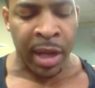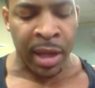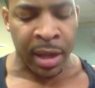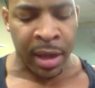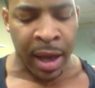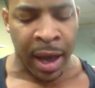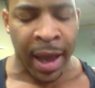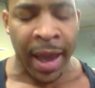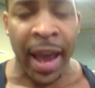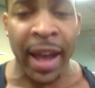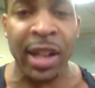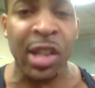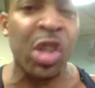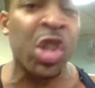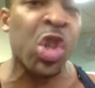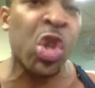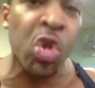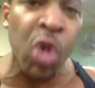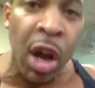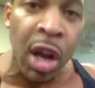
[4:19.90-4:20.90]
had to
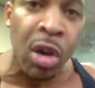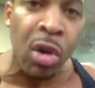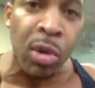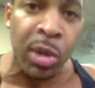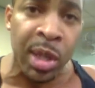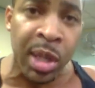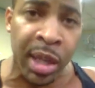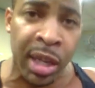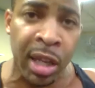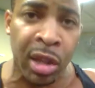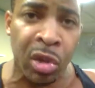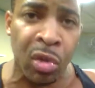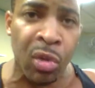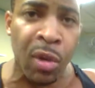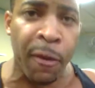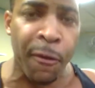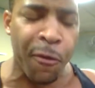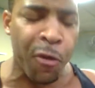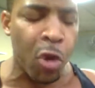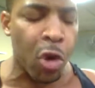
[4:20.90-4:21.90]
struggle to get through
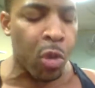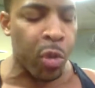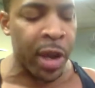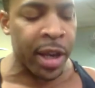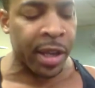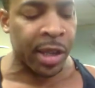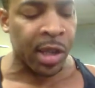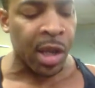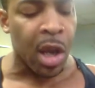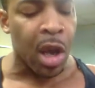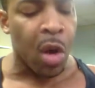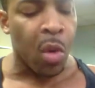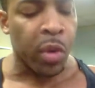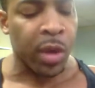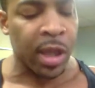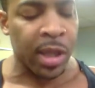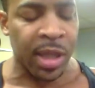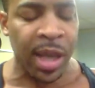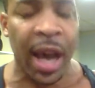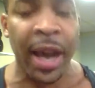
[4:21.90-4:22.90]
the 4 weeks
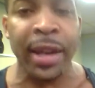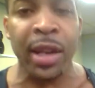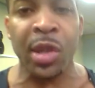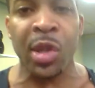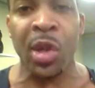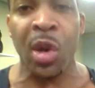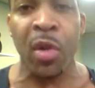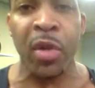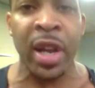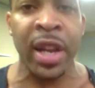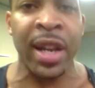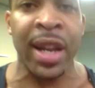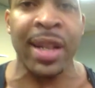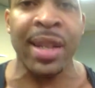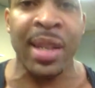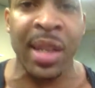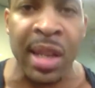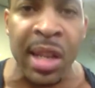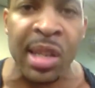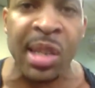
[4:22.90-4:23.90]
with the Dienazone, and I
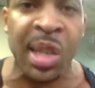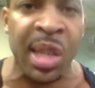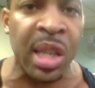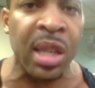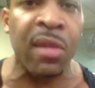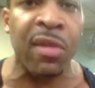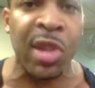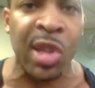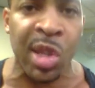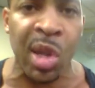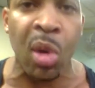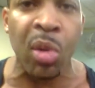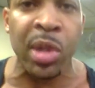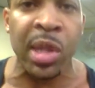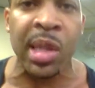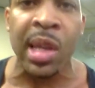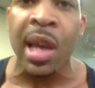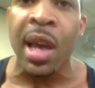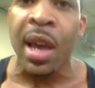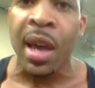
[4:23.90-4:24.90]
didn't see the
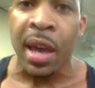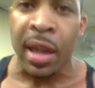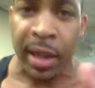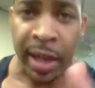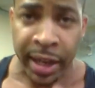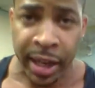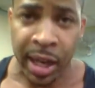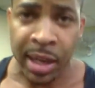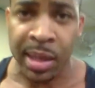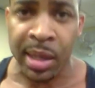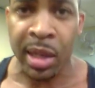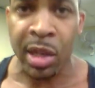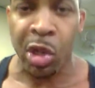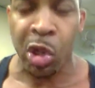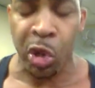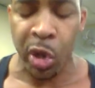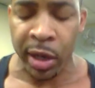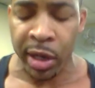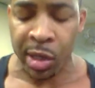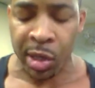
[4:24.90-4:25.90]
results like I did in
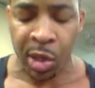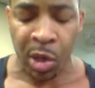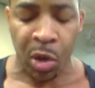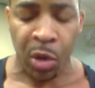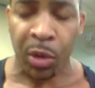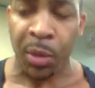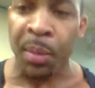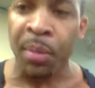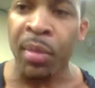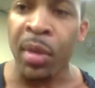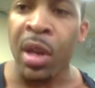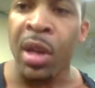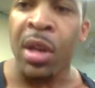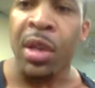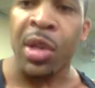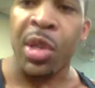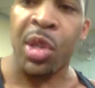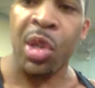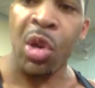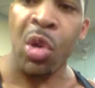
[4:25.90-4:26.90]
Trenazone.
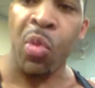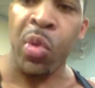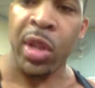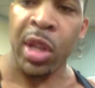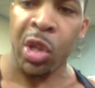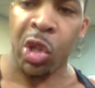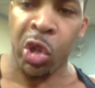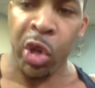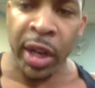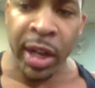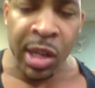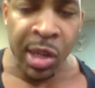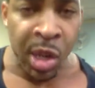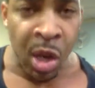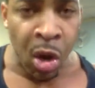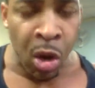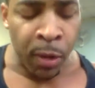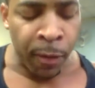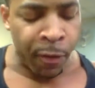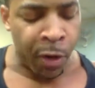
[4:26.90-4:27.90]
So with the
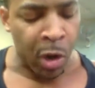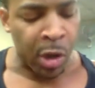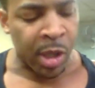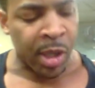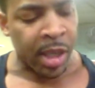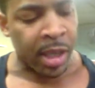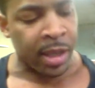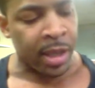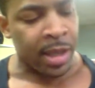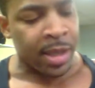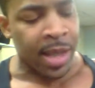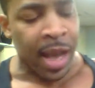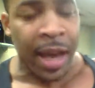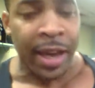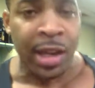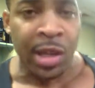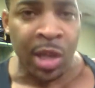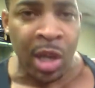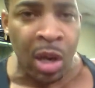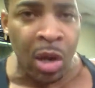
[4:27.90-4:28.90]
Trenazone versus the
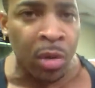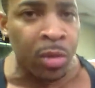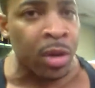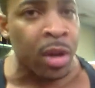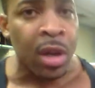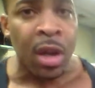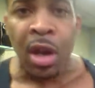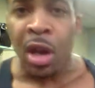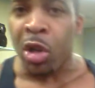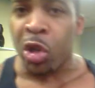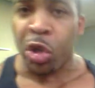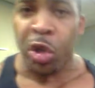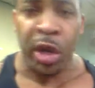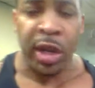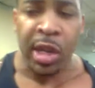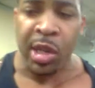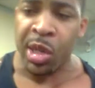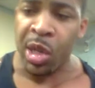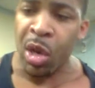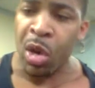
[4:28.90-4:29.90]
Dienazone,
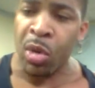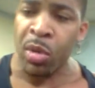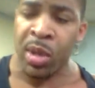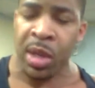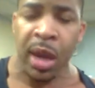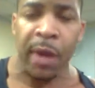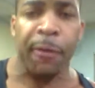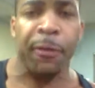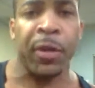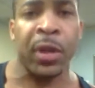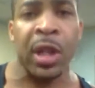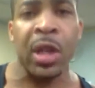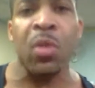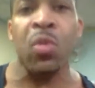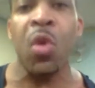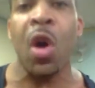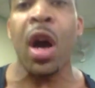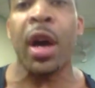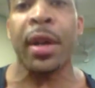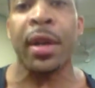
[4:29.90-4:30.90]
Trenazone definitely
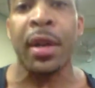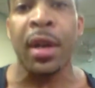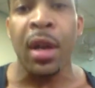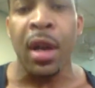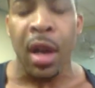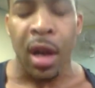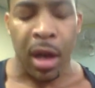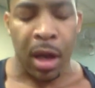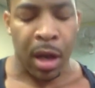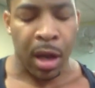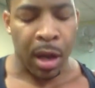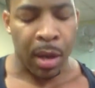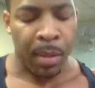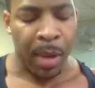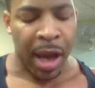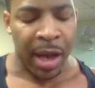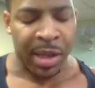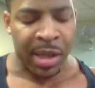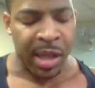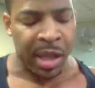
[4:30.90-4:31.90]
won.
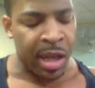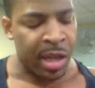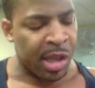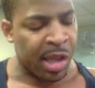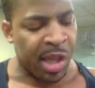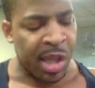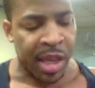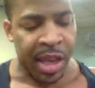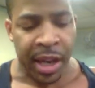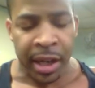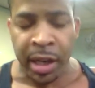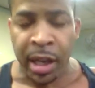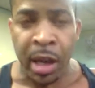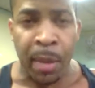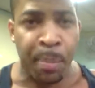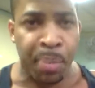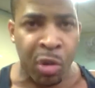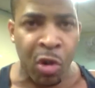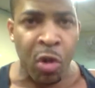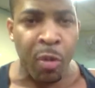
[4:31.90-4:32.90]
I didn't see any
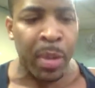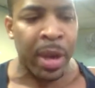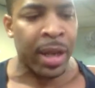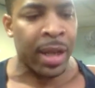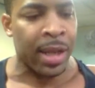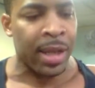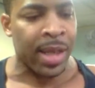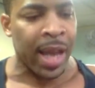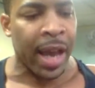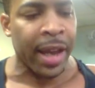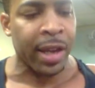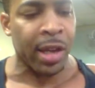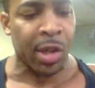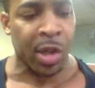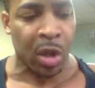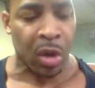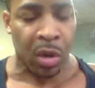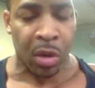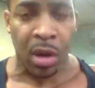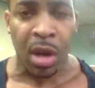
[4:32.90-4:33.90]
improvement in the
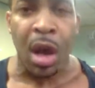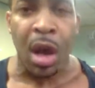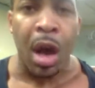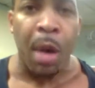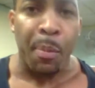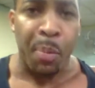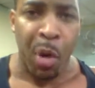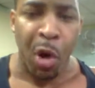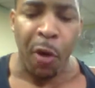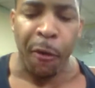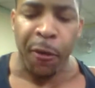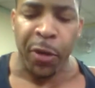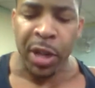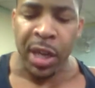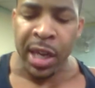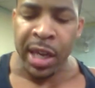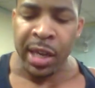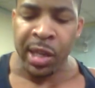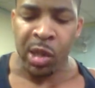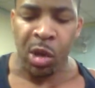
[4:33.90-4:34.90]
Dienazone. Both of
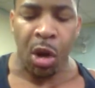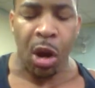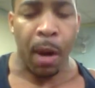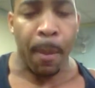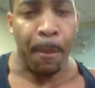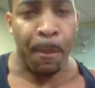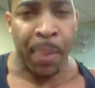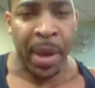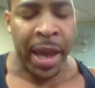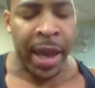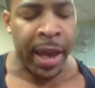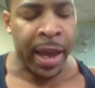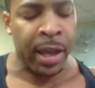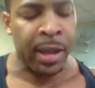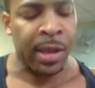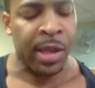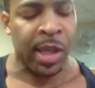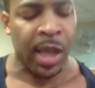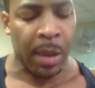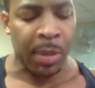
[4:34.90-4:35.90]
these are
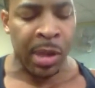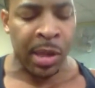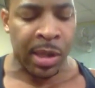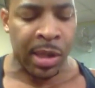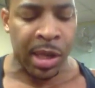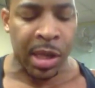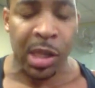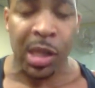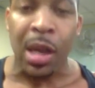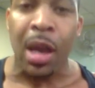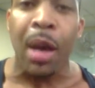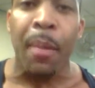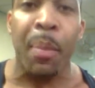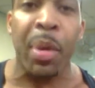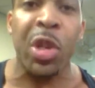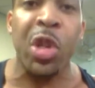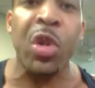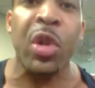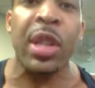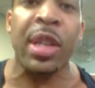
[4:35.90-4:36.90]
banned substances,
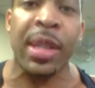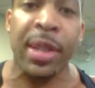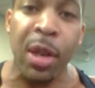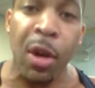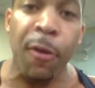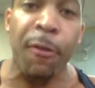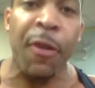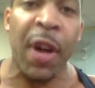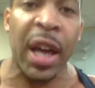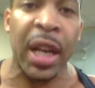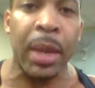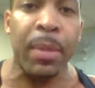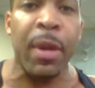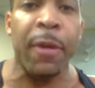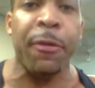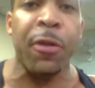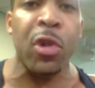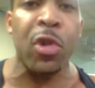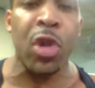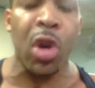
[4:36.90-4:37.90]
but you can still find them
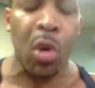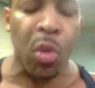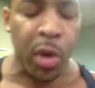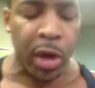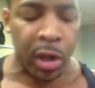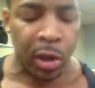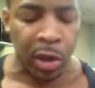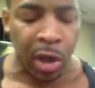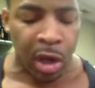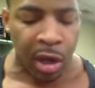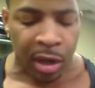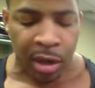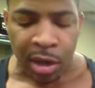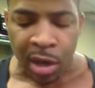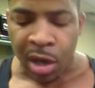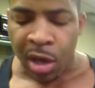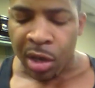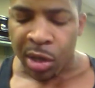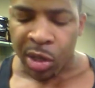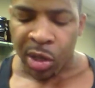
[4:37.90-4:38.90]
if you know where to look.
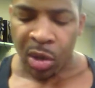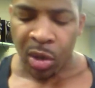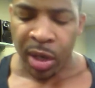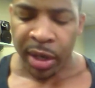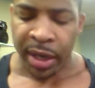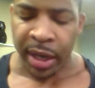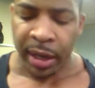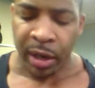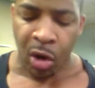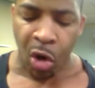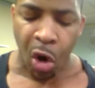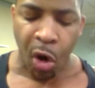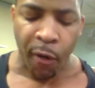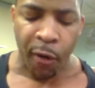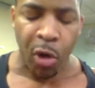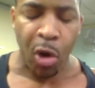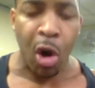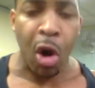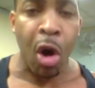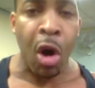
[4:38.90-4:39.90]
So again,
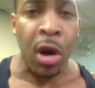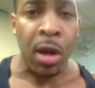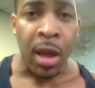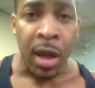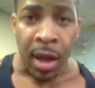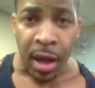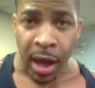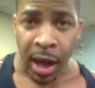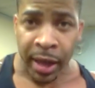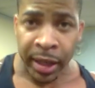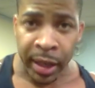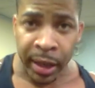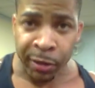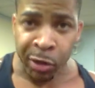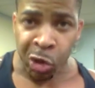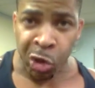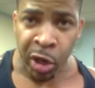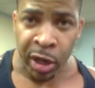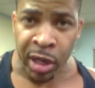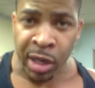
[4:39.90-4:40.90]
overall, I give
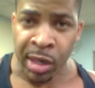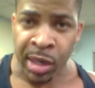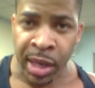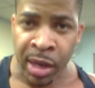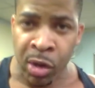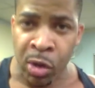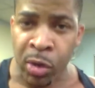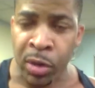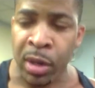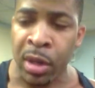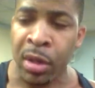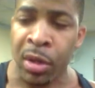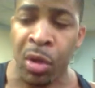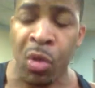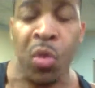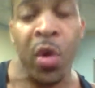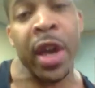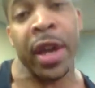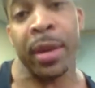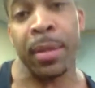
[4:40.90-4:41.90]
Trenazone the
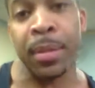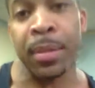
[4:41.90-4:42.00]
win.